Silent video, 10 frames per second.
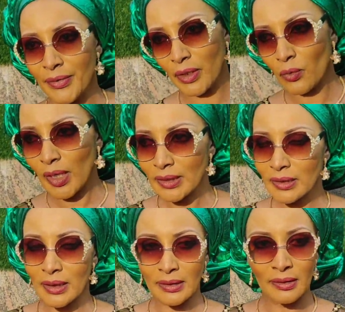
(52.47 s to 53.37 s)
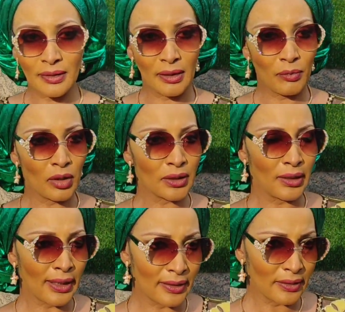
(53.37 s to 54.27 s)
requested the
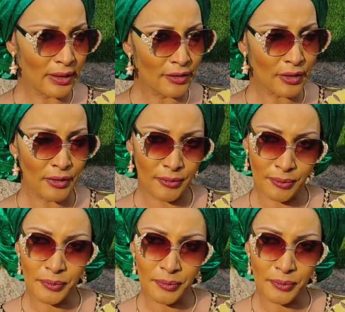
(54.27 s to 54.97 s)
immortalization